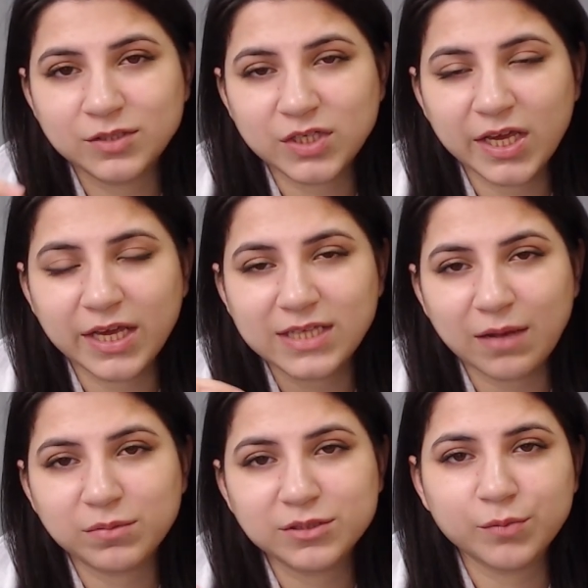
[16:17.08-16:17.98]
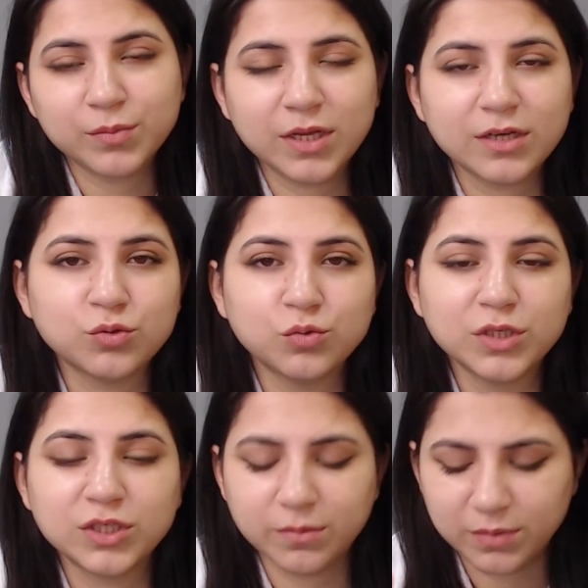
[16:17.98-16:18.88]
take samples from there to
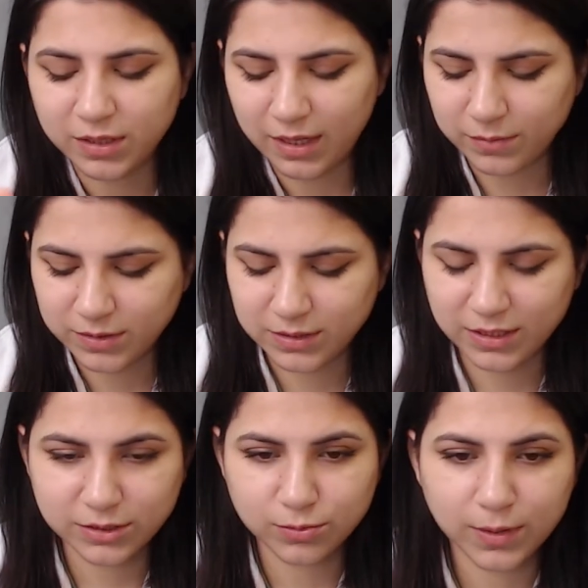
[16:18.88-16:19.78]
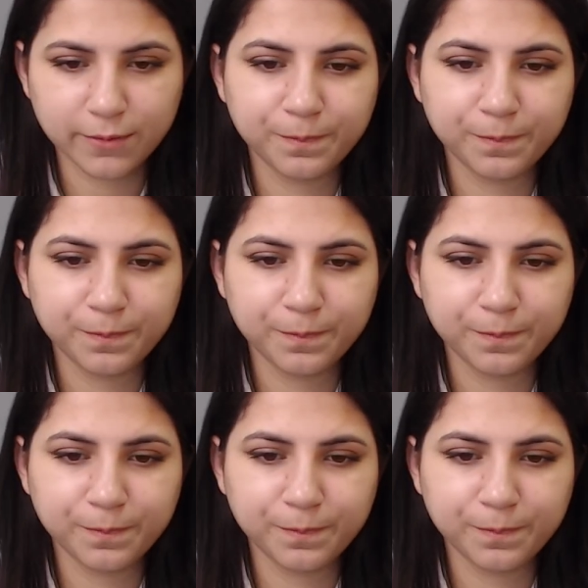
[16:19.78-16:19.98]
determine the MBC as well.